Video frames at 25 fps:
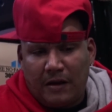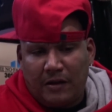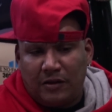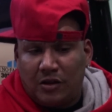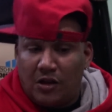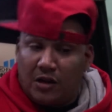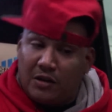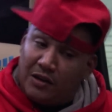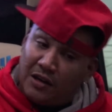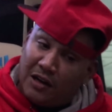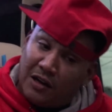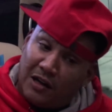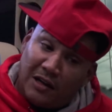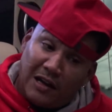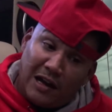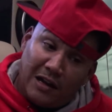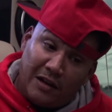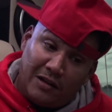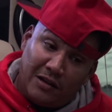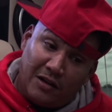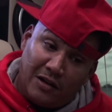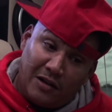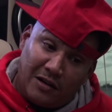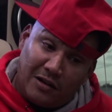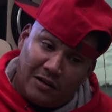
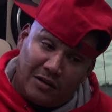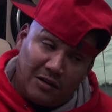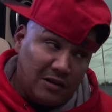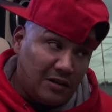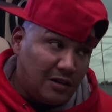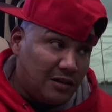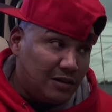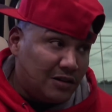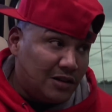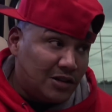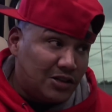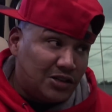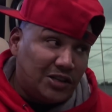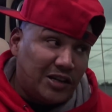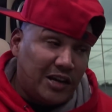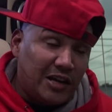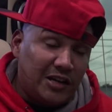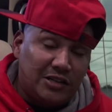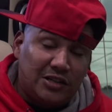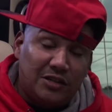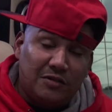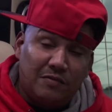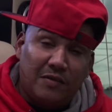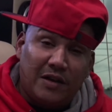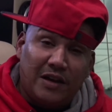the
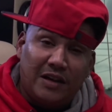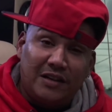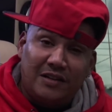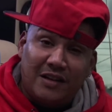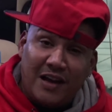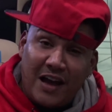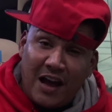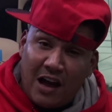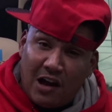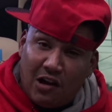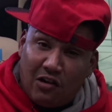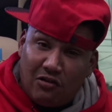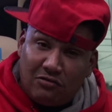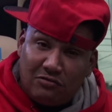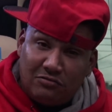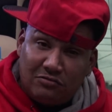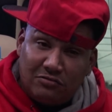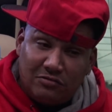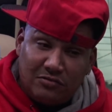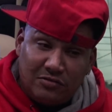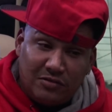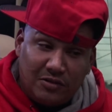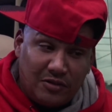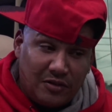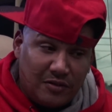change he made now,
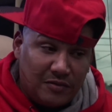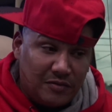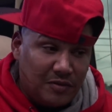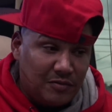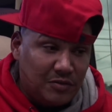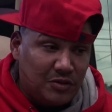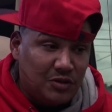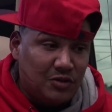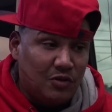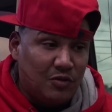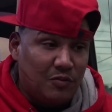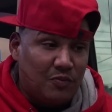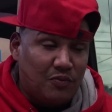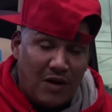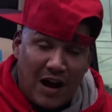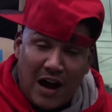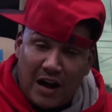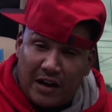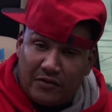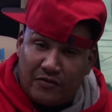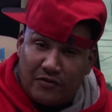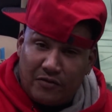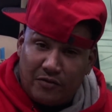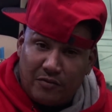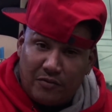you know, I'm so
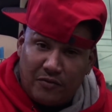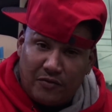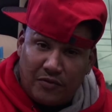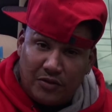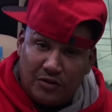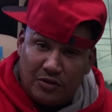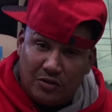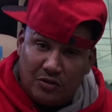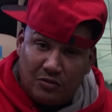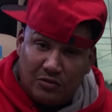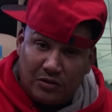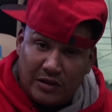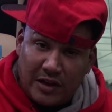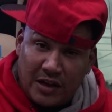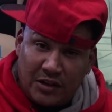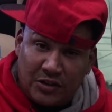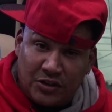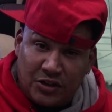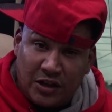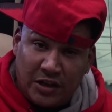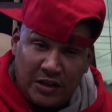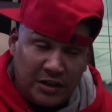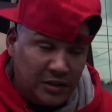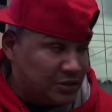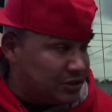proud of him for doing that
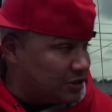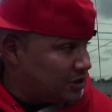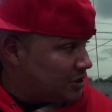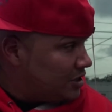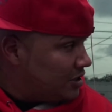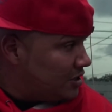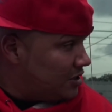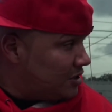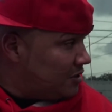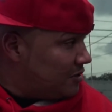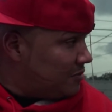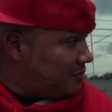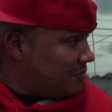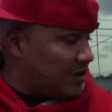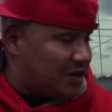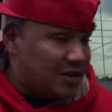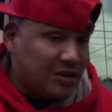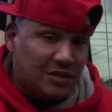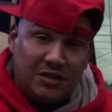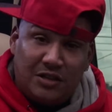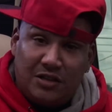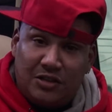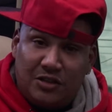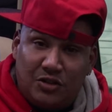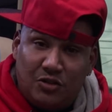change,
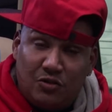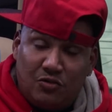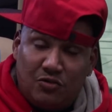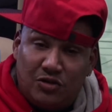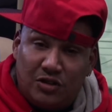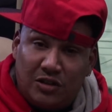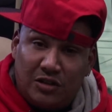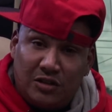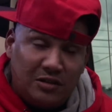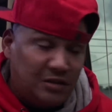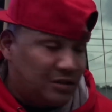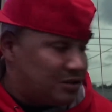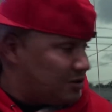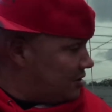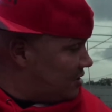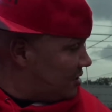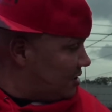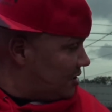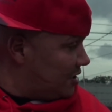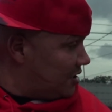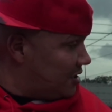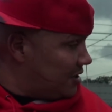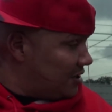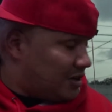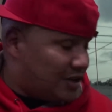because he's using
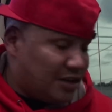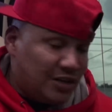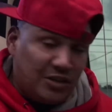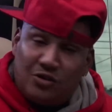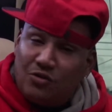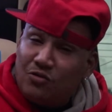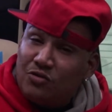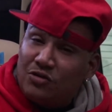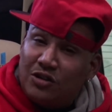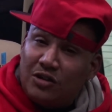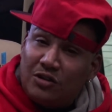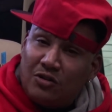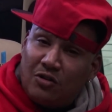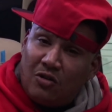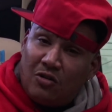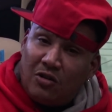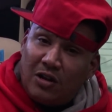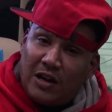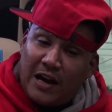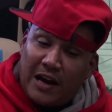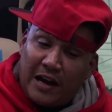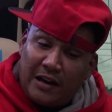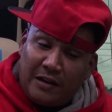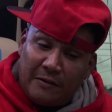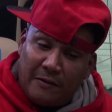all
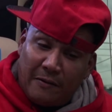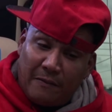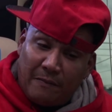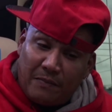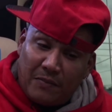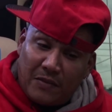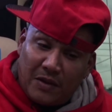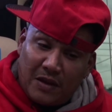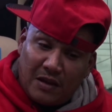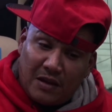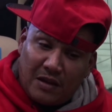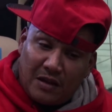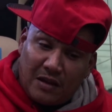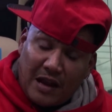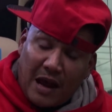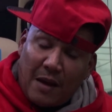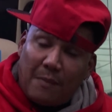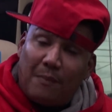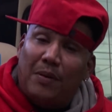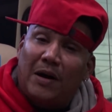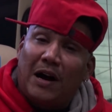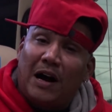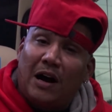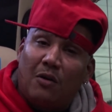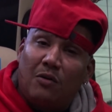that
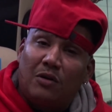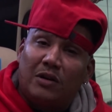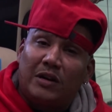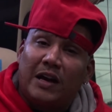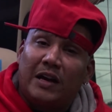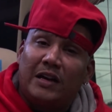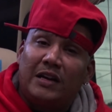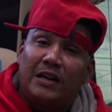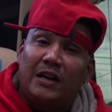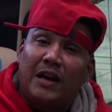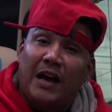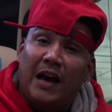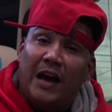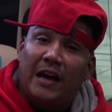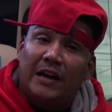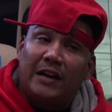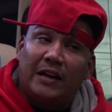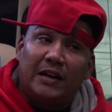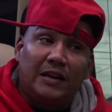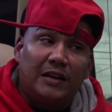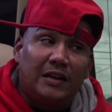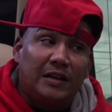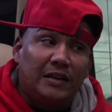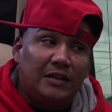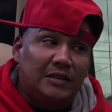power that he had,
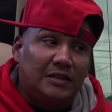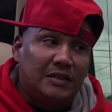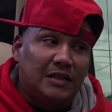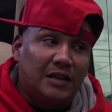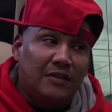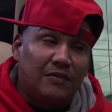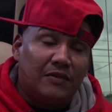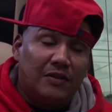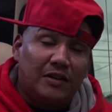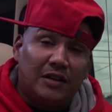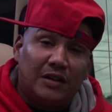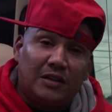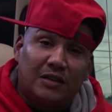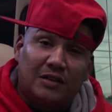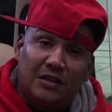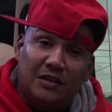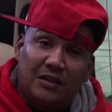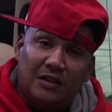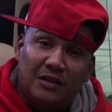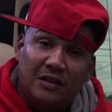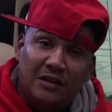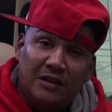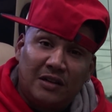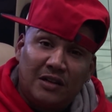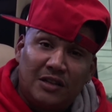and he's giving it
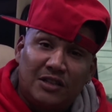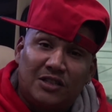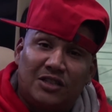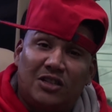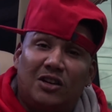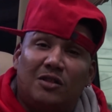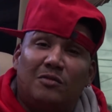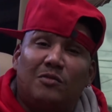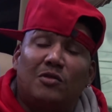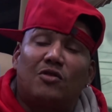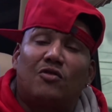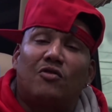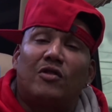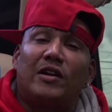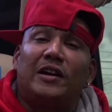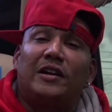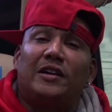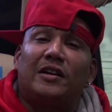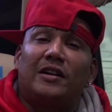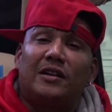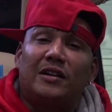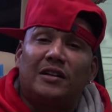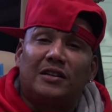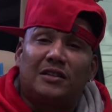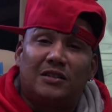to something
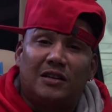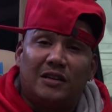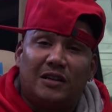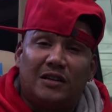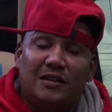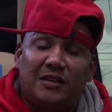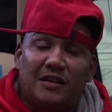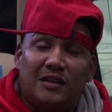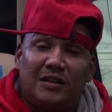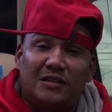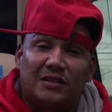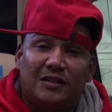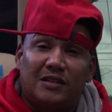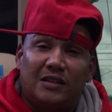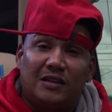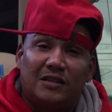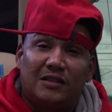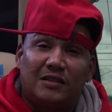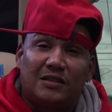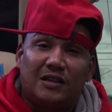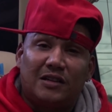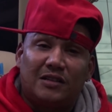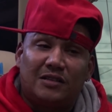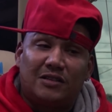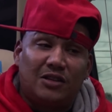greater, and
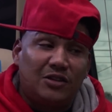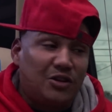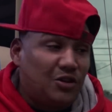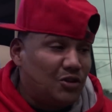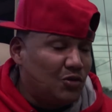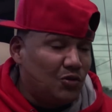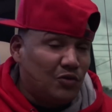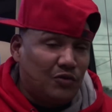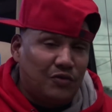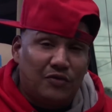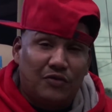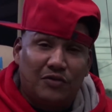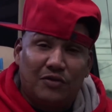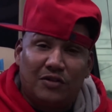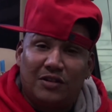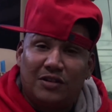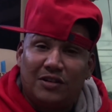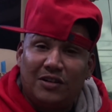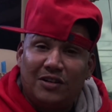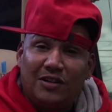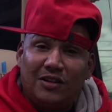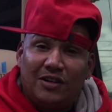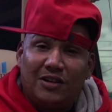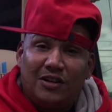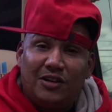it's the youth,
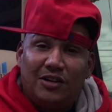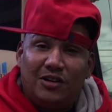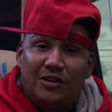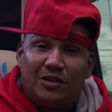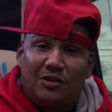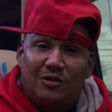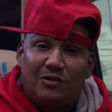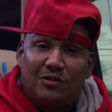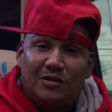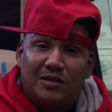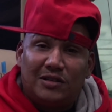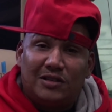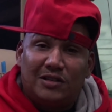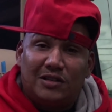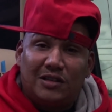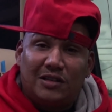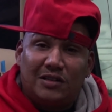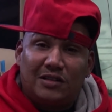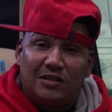you know, it's